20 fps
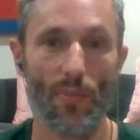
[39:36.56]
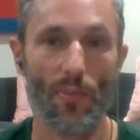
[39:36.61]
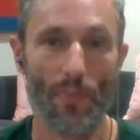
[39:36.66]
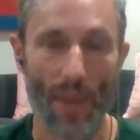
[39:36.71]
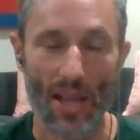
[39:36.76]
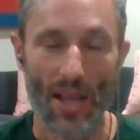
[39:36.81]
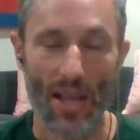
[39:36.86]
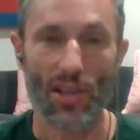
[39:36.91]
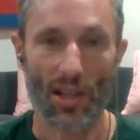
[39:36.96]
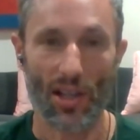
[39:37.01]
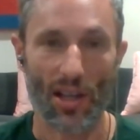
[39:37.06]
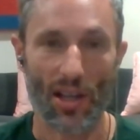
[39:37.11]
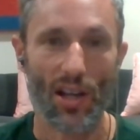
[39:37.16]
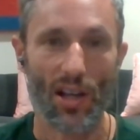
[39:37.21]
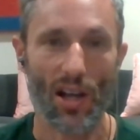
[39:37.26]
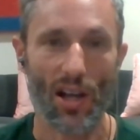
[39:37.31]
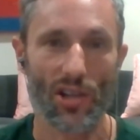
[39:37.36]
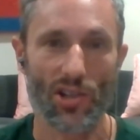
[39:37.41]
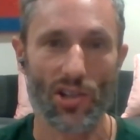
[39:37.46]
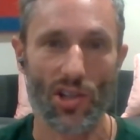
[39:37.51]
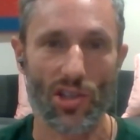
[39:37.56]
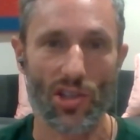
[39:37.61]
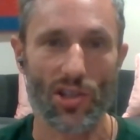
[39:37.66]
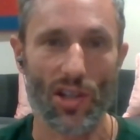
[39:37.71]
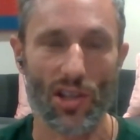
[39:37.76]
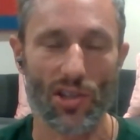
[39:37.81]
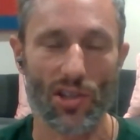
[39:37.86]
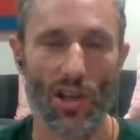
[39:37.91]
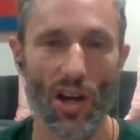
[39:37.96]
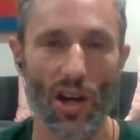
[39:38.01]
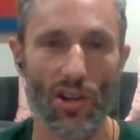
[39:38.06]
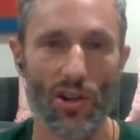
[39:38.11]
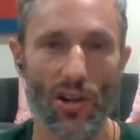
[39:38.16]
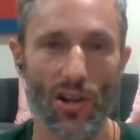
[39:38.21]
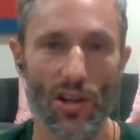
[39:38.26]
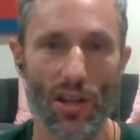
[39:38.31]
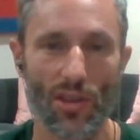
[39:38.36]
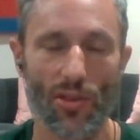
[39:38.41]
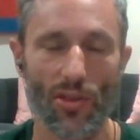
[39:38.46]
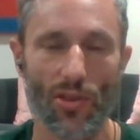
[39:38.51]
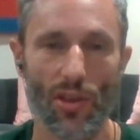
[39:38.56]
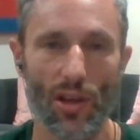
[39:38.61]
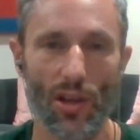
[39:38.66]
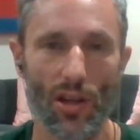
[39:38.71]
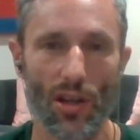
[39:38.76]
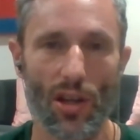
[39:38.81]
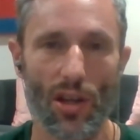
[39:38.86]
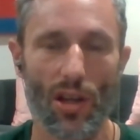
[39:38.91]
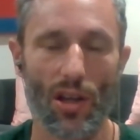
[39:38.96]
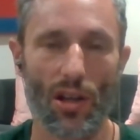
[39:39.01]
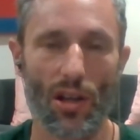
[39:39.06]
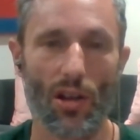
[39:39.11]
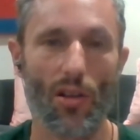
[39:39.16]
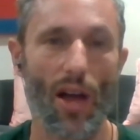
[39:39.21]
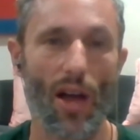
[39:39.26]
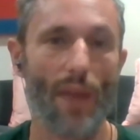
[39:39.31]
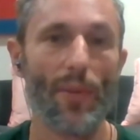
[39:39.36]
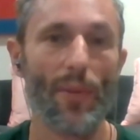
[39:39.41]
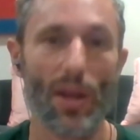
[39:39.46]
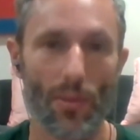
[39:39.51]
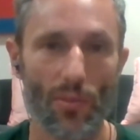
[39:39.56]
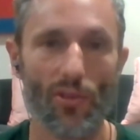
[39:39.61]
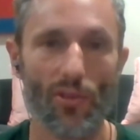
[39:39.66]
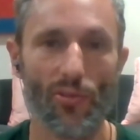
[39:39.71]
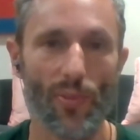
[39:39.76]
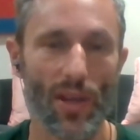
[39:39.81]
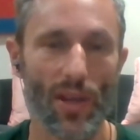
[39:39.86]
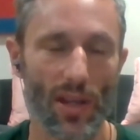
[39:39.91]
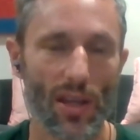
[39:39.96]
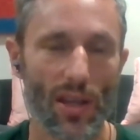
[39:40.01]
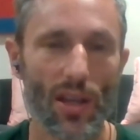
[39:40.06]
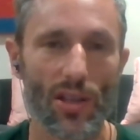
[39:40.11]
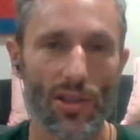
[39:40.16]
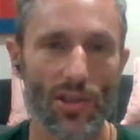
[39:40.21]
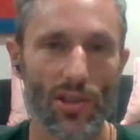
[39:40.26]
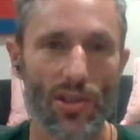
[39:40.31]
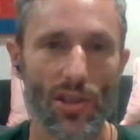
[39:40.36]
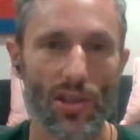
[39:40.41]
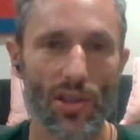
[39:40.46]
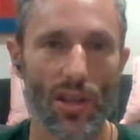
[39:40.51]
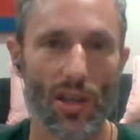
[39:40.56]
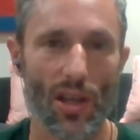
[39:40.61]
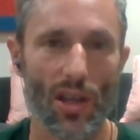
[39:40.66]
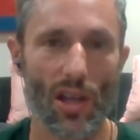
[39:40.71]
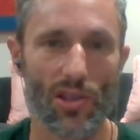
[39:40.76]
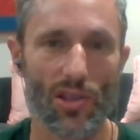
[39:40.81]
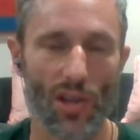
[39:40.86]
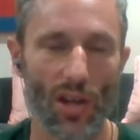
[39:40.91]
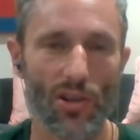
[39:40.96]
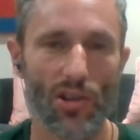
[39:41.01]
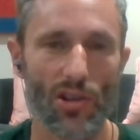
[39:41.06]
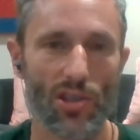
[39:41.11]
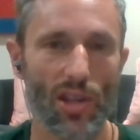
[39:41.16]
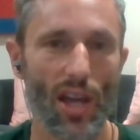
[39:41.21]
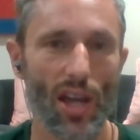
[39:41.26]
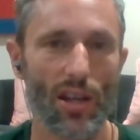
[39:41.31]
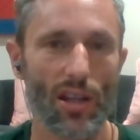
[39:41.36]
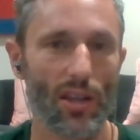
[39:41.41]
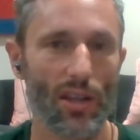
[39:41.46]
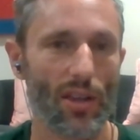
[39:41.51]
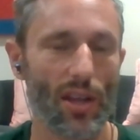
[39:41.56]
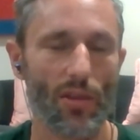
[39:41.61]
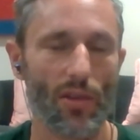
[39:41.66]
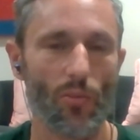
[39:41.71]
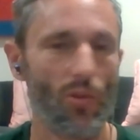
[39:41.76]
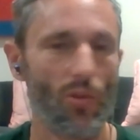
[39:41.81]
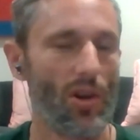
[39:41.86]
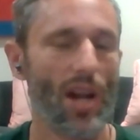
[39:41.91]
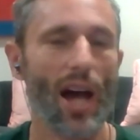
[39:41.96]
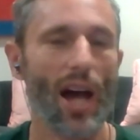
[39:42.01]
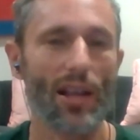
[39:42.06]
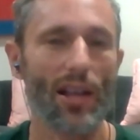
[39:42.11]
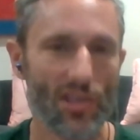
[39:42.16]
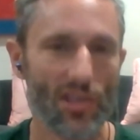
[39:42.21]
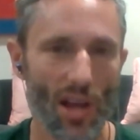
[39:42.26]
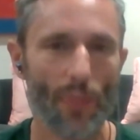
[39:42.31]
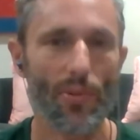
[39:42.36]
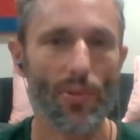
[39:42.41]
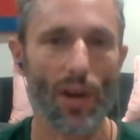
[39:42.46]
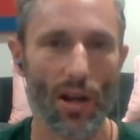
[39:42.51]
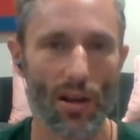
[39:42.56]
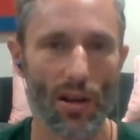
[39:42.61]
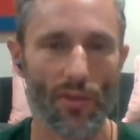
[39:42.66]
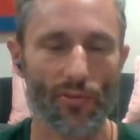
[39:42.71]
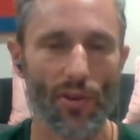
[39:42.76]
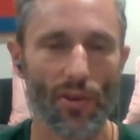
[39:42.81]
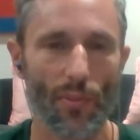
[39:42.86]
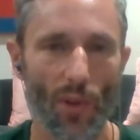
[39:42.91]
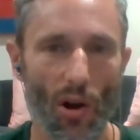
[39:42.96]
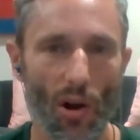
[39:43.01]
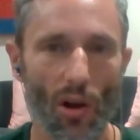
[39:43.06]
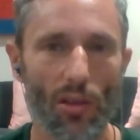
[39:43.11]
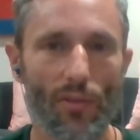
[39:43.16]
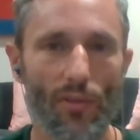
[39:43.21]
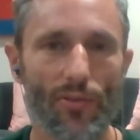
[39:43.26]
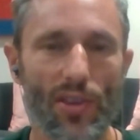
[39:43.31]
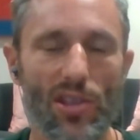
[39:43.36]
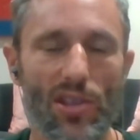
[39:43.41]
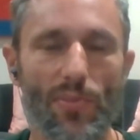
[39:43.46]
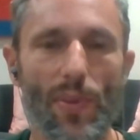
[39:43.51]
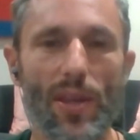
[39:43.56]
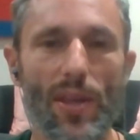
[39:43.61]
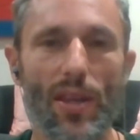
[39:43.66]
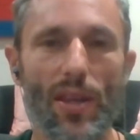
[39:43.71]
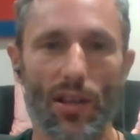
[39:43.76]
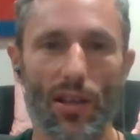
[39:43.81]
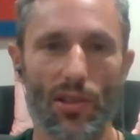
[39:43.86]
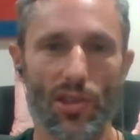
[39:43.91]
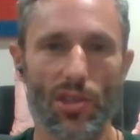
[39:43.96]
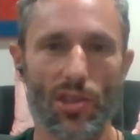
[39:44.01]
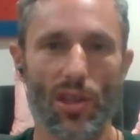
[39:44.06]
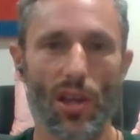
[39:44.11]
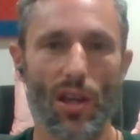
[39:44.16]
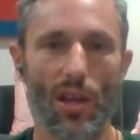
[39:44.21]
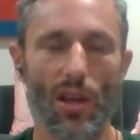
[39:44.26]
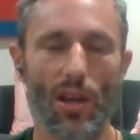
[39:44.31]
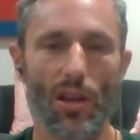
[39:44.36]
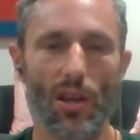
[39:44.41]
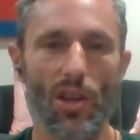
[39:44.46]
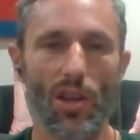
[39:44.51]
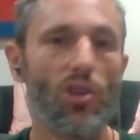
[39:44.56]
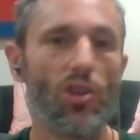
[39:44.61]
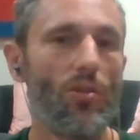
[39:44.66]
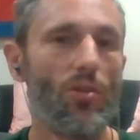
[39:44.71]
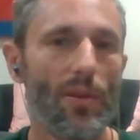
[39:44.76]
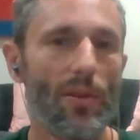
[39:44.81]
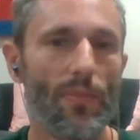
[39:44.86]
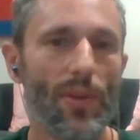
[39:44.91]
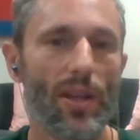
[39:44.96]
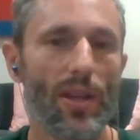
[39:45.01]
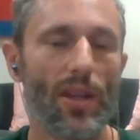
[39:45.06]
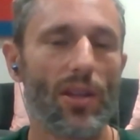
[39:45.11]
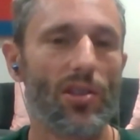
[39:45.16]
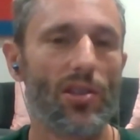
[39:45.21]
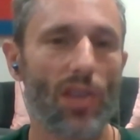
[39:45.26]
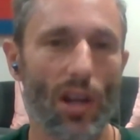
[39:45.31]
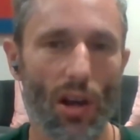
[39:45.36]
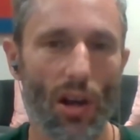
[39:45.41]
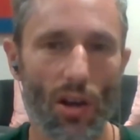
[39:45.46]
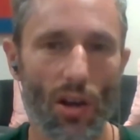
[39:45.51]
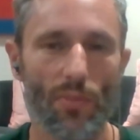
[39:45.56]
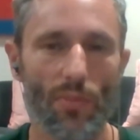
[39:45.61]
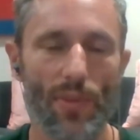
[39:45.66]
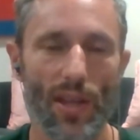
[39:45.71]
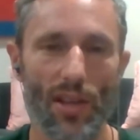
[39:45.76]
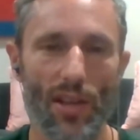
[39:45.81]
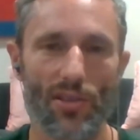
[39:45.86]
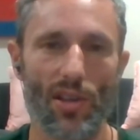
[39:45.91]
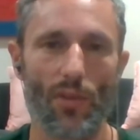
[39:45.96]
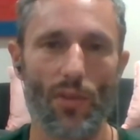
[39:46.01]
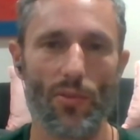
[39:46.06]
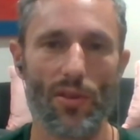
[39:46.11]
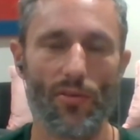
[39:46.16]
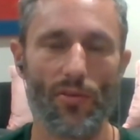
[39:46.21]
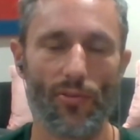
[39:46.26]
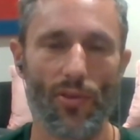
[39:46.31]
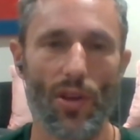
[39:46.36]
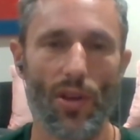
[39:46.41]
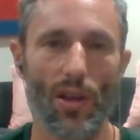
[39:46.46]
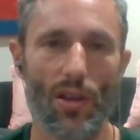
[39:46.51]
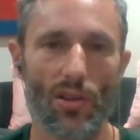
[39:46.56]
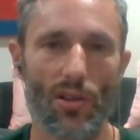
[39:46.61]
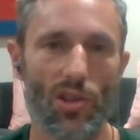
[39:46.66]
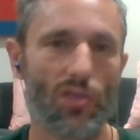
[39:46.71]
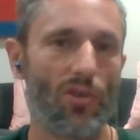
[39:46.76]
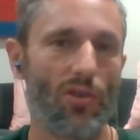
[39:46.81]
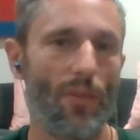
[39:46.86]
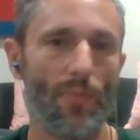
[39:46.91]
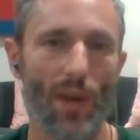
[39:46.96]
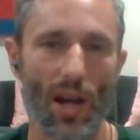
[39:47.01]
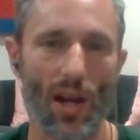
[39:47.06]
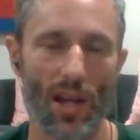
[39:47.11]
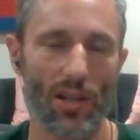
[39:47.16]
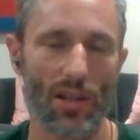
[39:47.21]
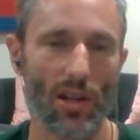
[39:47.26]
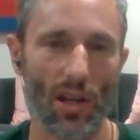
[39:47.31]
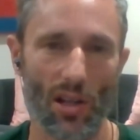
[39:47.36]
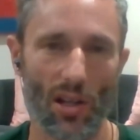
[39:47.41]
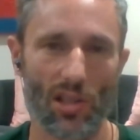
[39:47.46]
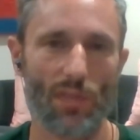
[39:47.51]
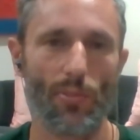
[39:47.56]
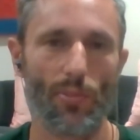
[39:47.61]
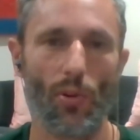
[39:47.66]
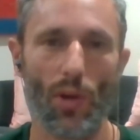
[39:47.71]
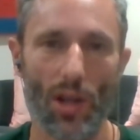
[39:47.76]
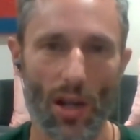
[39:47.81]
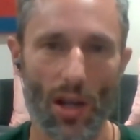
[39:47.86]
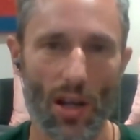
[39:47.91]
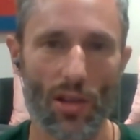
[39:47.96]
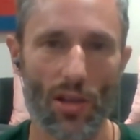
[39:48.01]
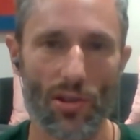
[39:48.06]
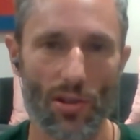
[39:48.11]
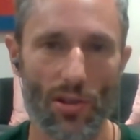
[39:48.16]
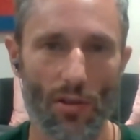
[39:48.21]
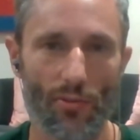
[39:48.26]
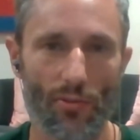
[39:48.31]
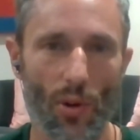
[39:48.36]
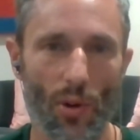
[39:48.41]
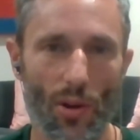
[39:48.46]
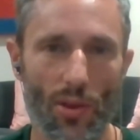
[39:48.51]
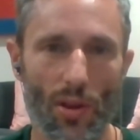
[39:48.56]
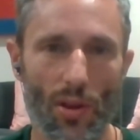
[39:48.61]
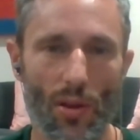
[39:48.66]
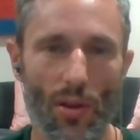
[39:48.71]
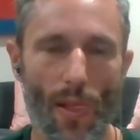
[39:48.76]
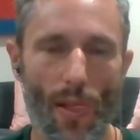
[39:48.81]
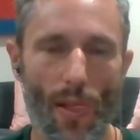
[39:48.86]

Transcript: basic consciousness underneath the climate movement is. It's understanding that we're not separate from all of these beings, human beings and other beings that we've strip mined and exploited and so forth.